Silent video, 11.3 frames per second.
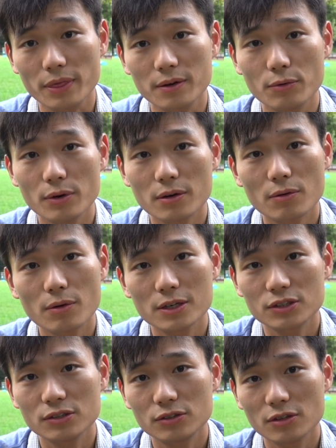the real
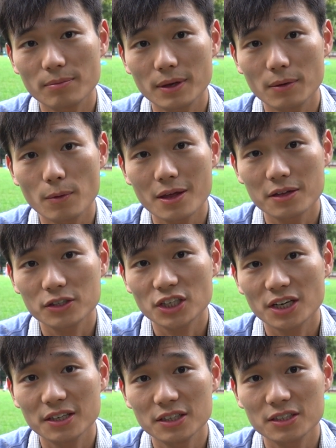question should be whether
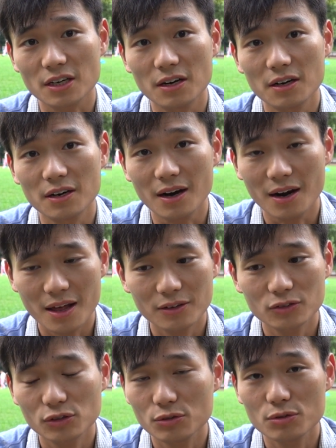Chinese are
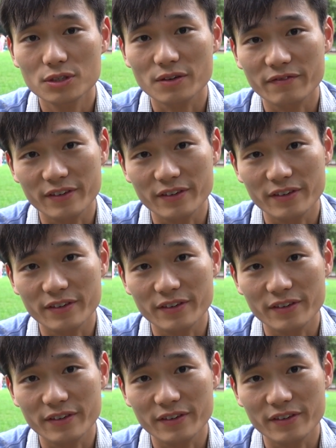allowed to use a